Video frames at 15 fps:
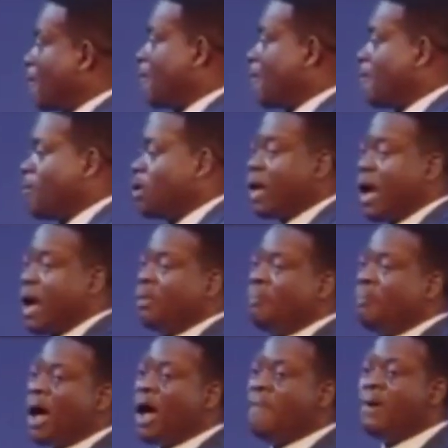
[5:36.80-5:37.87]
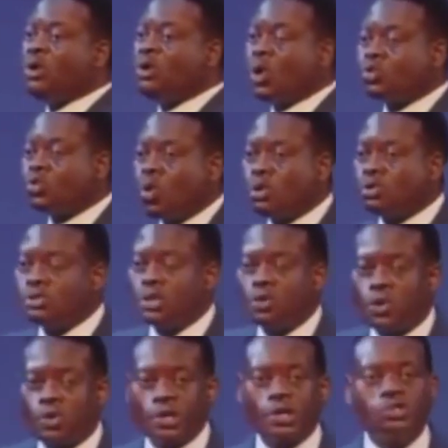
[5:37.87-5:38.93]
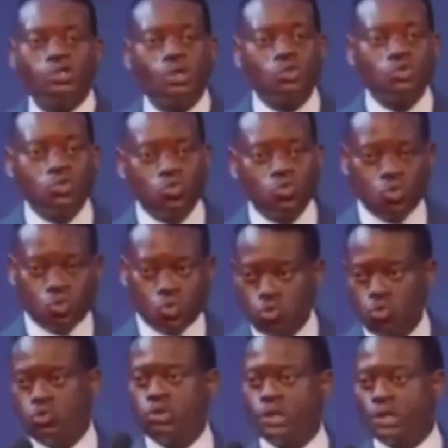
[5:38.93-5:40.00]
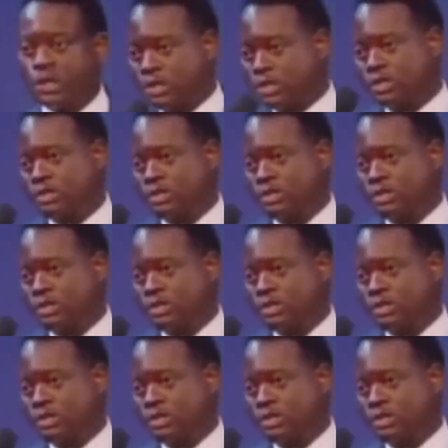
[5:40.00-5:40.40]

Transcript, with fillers: But I, I may not want the congregation to know the case.